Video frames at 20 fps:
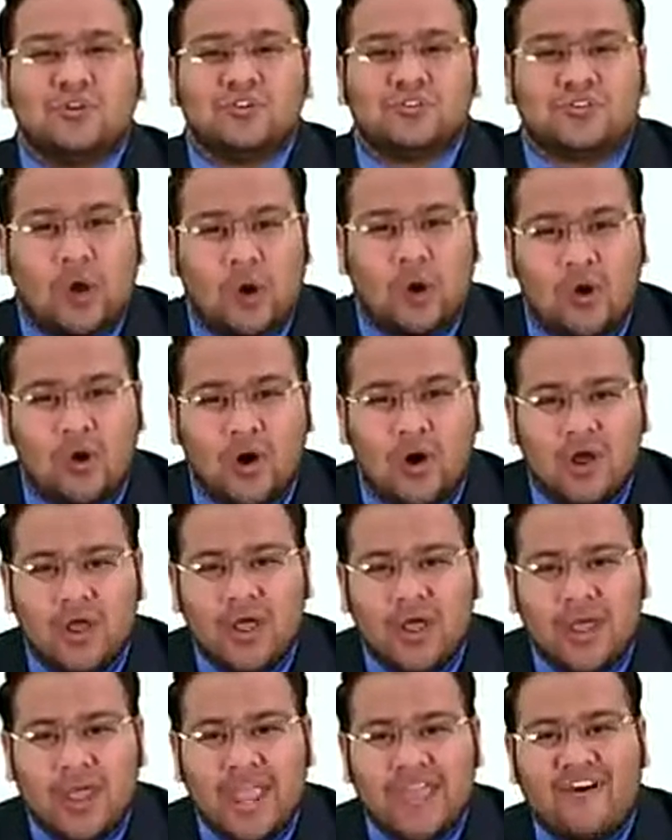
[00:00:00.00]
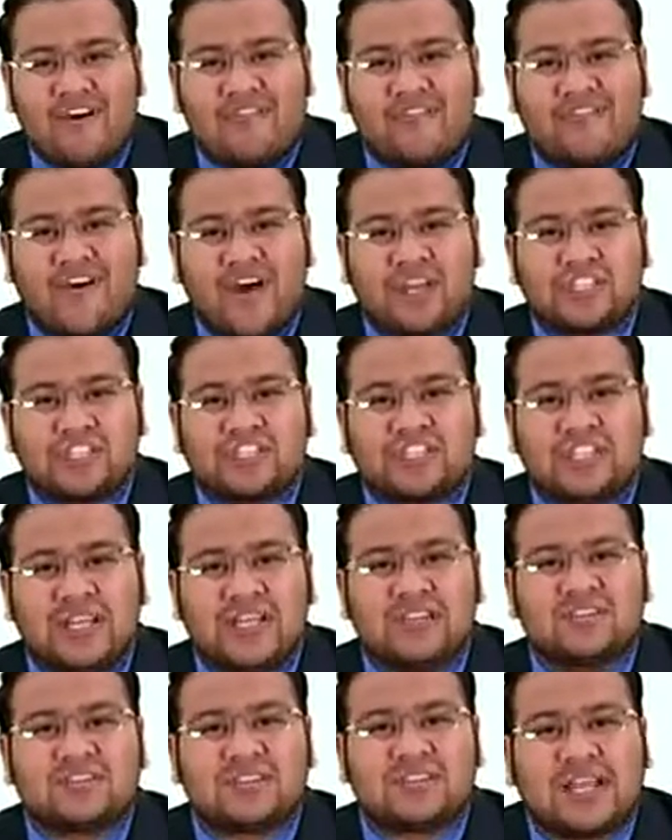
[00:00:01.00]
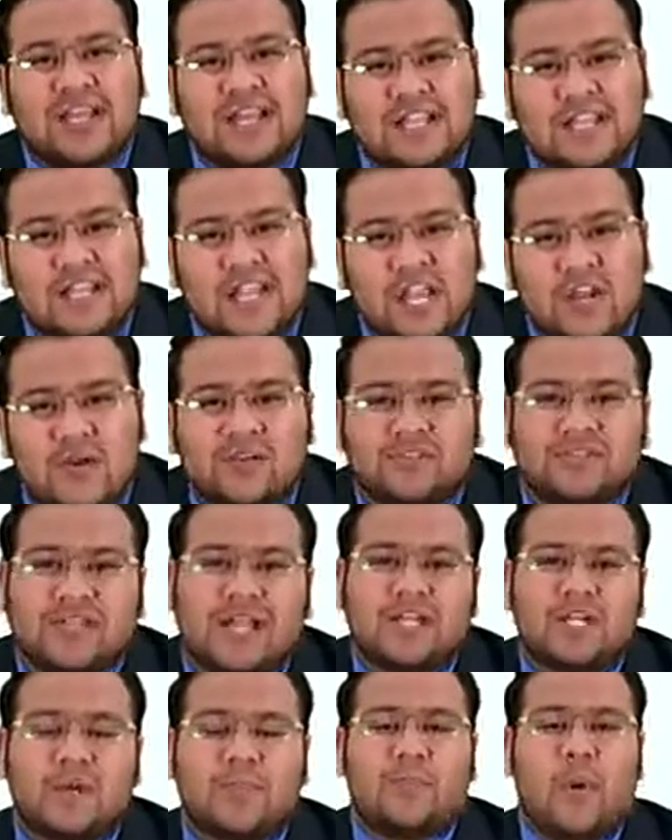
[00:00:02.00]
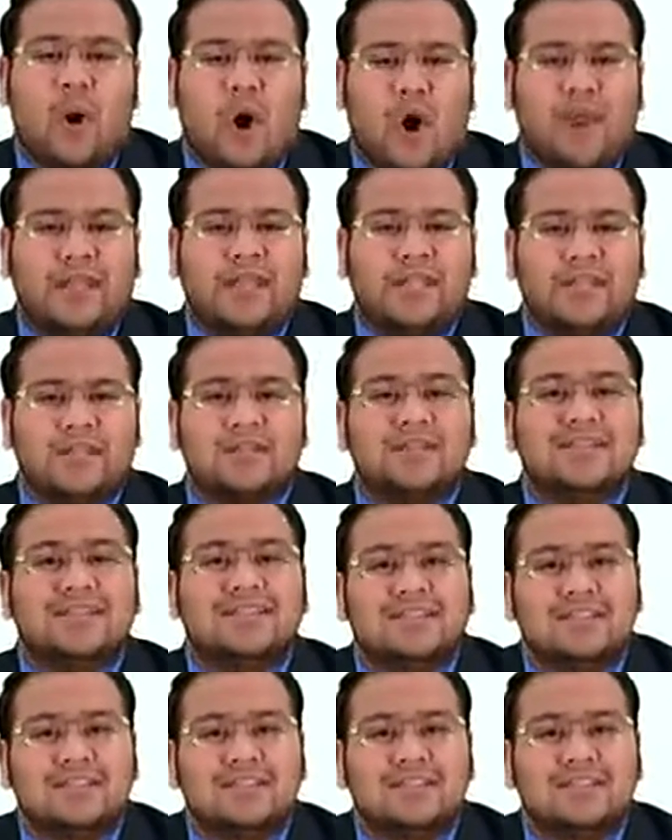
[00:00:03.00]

So if a function is continuous at a point,